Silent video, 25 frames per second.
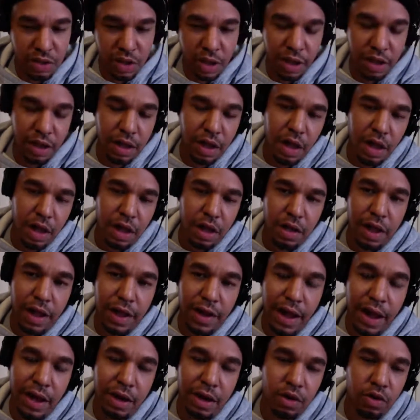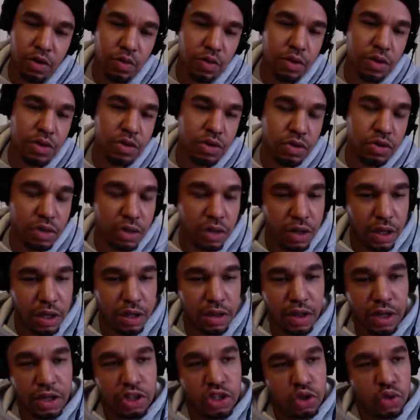Like I don't want you to
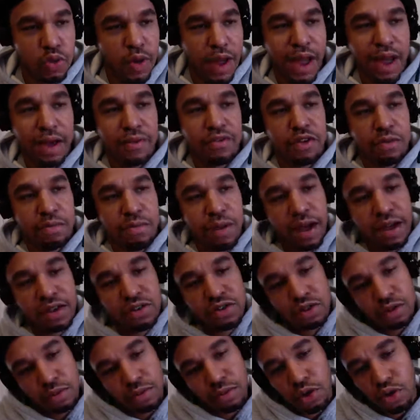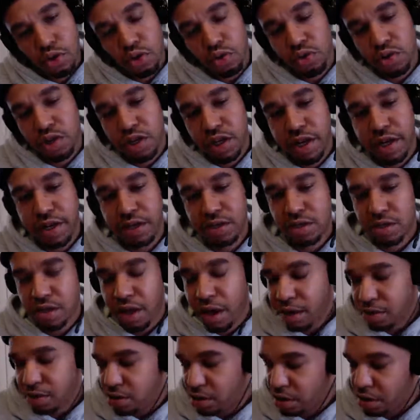think that you have to buy some huge ass
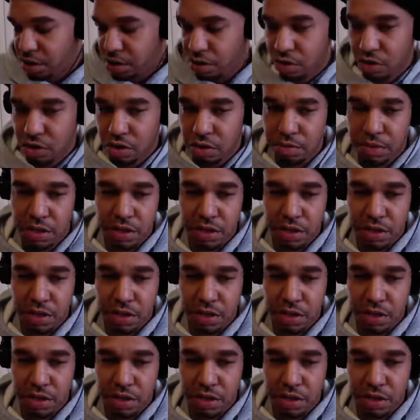stock to get on,